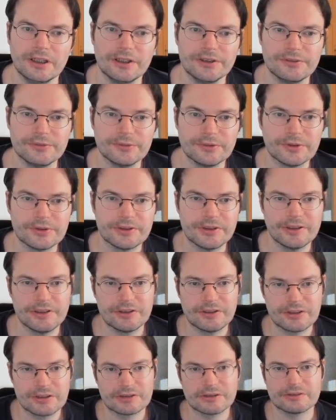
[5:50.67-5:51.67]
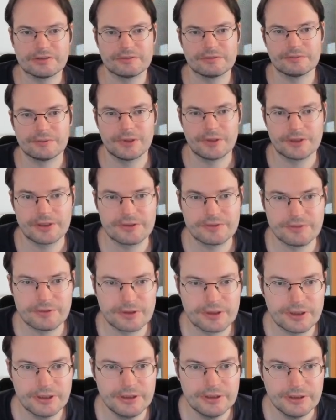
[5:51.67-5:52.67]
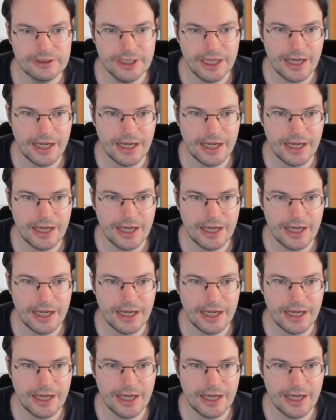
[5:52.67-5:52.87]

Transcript: do notation works for